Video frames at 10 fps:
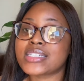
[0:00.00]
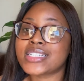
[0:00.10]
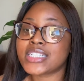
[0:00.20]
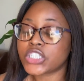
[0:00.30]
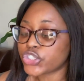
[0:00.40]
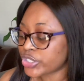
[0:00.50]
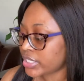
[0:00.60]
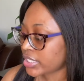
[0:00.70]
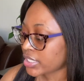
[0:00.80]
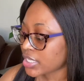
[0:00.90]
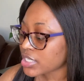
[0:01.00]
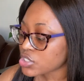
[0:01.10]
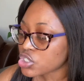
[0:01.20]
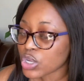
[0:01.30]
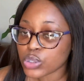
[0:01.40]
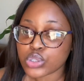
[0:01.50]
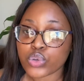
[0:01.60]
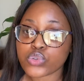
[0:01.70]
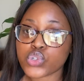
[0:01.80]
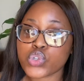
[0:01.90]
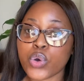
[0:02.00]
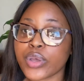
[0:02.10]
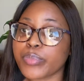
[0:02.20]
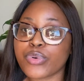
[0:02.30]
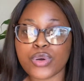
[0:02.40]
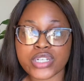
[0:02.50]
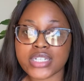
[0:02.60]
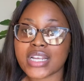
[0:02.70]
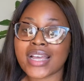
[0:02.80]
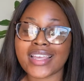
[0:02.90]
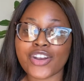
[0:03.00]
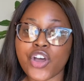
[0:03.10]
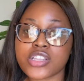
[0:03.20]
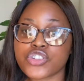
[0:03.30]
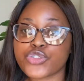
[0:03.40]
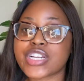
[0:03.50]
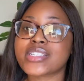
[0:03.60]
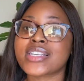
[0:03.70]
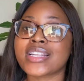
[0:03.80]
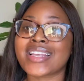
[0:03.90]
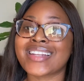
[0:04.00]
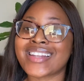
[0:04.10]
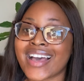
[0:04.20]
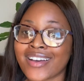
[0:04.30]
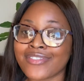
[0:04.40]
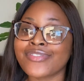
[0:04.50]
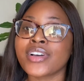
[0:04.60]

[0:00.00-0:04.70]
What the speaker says: Literally, it is so important. I cannot stress it enough.